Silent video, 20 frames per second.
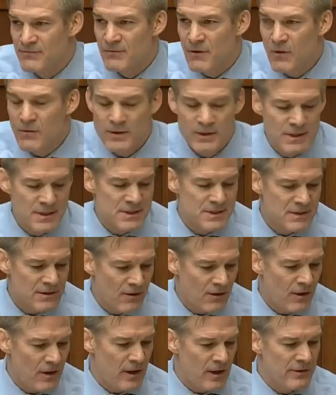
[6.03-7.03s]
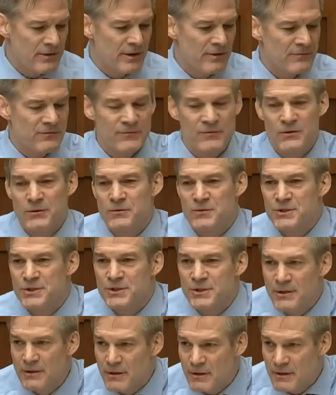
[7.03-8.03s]
Focus on the
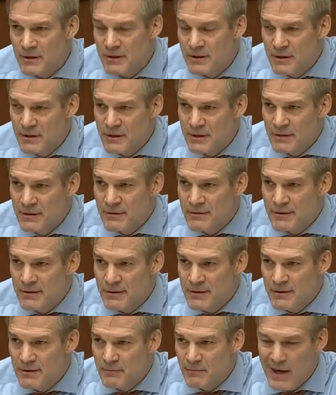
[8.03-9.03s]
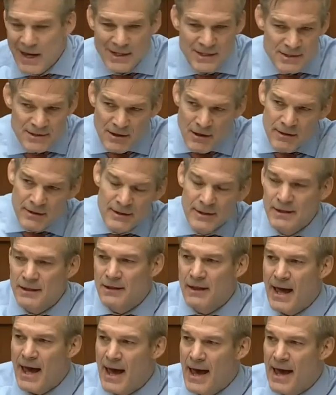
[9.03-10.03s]
future. Might have started in a
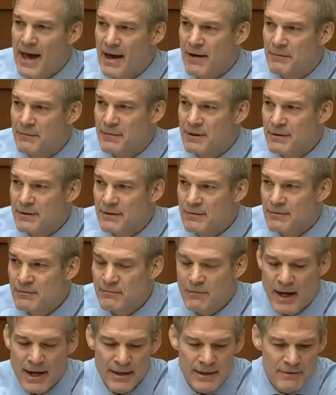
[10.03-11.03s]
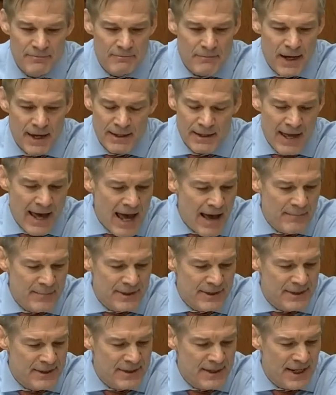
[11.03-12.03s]
lab, might have
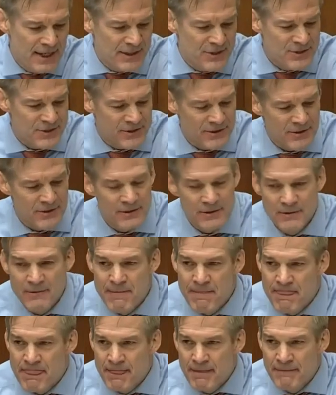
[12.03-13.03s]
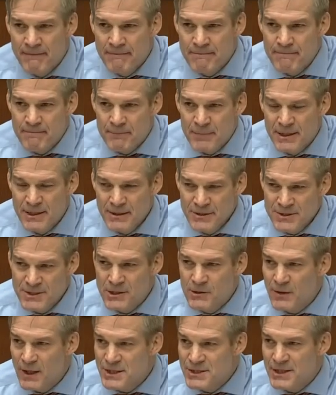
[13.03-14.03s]
happened in nature. But here's the
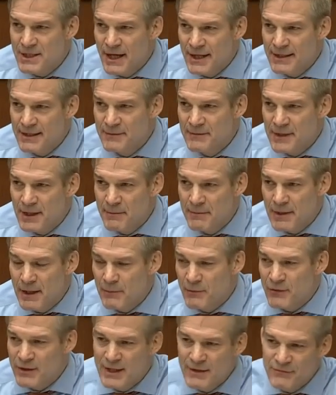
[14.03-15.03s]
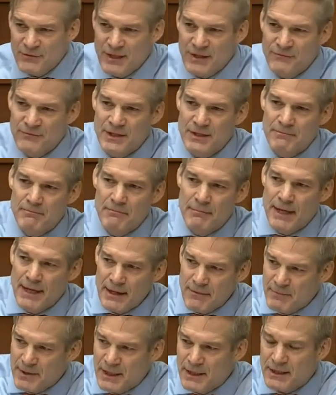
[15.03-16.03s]
question I keep coming up with. If it may
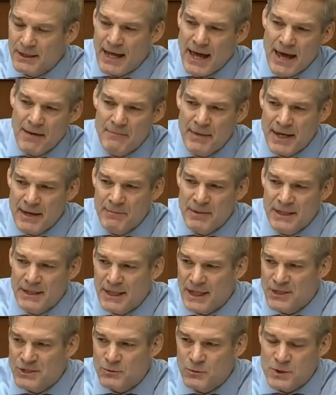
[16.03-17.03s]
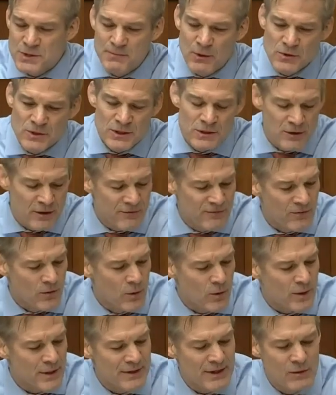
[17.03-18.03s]
have been a lab, may have been nature, we're supposed to look
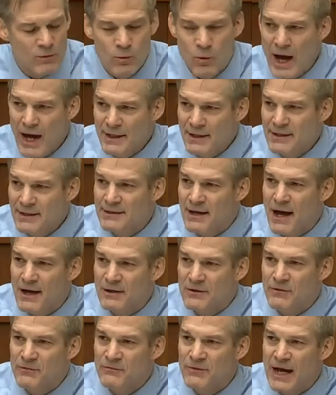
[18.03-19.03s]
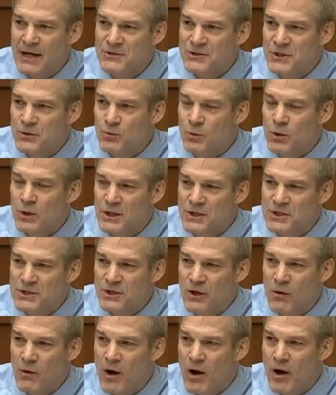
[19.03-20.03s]
forward, then why did Dr. Fauci work
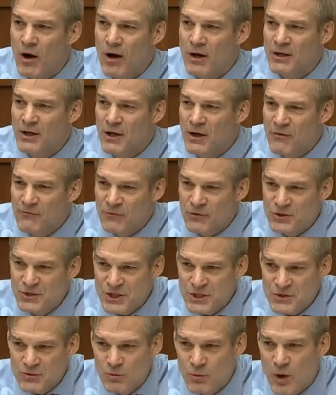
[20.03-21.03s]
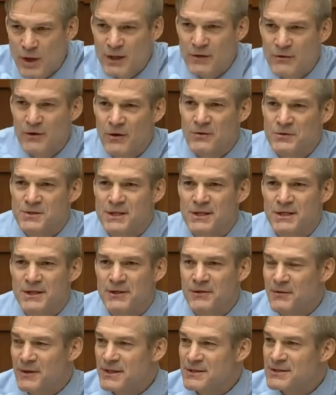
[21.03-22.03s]
so hard for just one of those
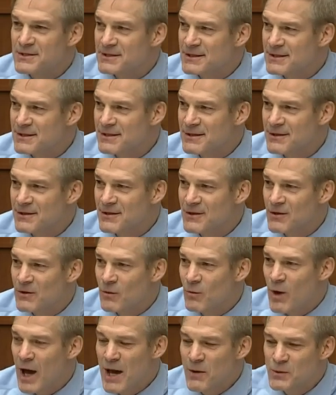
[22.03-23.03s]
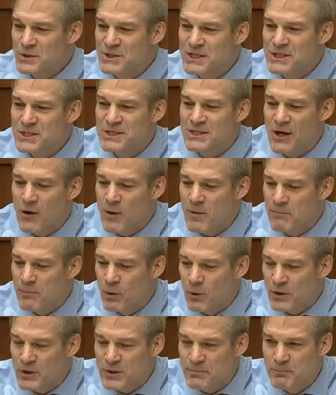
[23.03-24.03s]
theories? Why was it so
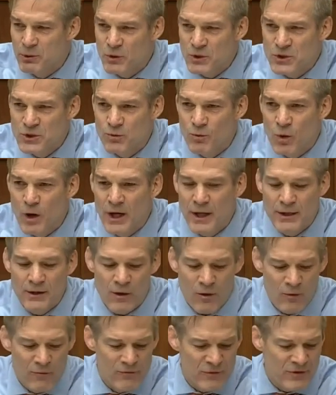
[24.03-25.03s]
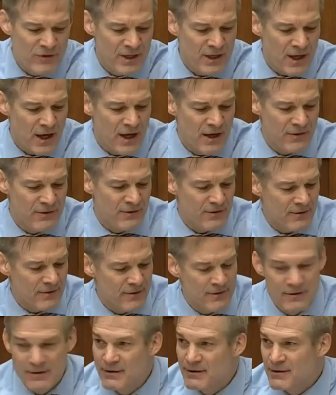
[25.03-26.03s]
important to push one over the other?
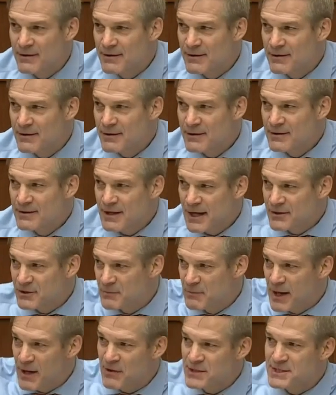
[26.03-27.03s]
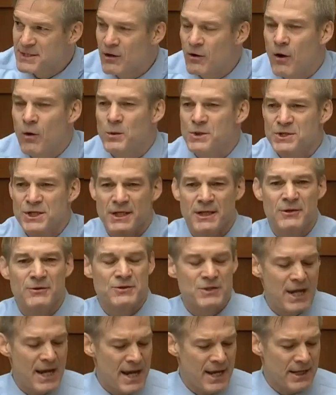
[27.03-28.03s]
Dr. Barrett said, oh, we should
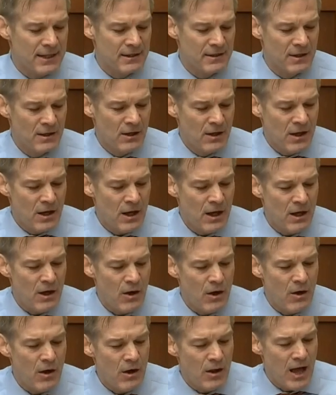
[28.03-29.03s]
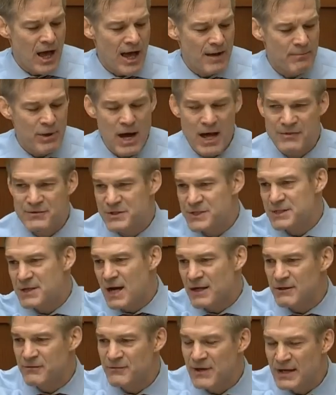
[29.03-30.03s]
entertain all hypotheses.
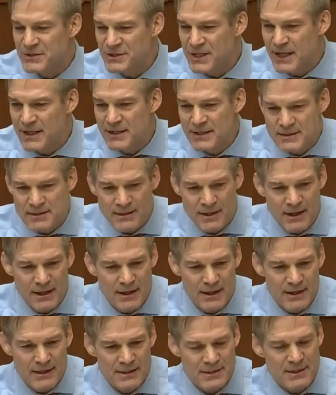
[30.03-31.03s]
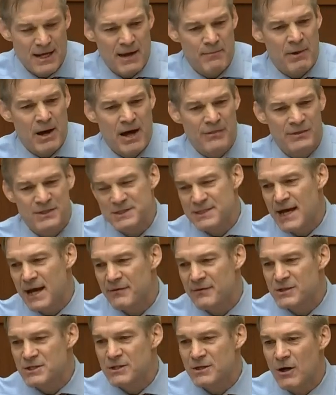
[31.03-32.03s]
Dr. Fauci had his hypothesis, how
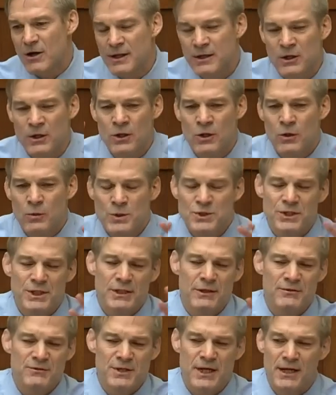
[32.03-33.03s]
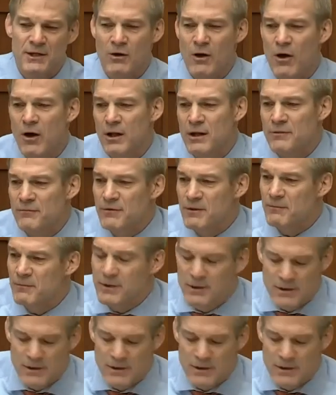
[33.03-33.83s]
this started. We should entertain all of them.